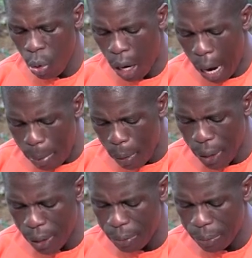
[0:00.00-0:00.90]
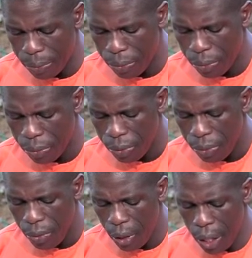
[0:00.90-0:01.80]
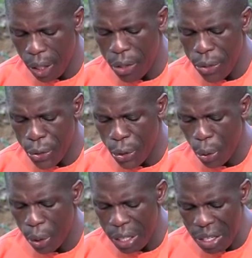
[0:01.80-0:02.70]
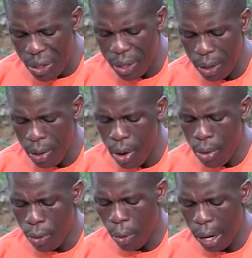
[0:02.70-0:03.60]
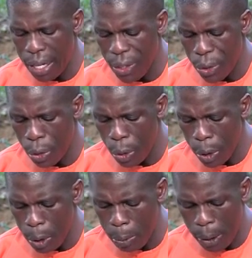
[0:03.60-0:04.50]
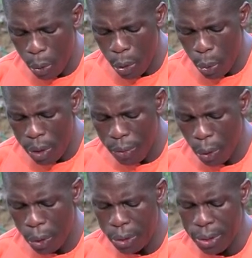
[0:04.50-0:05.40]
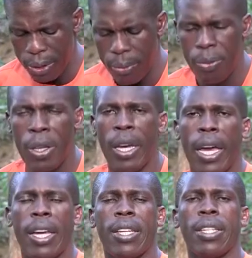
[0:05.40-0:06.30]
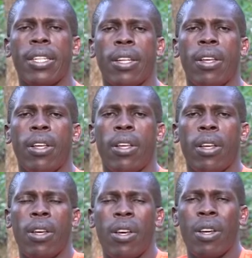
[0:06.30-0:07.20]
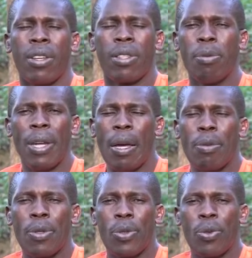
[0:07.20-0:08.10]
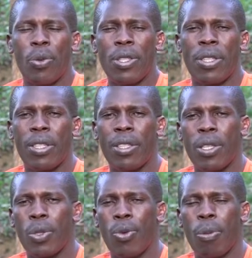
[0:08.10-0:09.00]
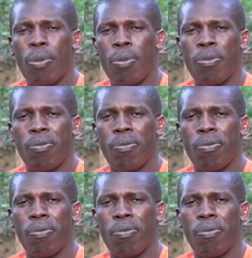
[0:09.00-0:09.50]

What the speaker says: harmony, it is so easy for us to speak with one voice. And sometimes we see this from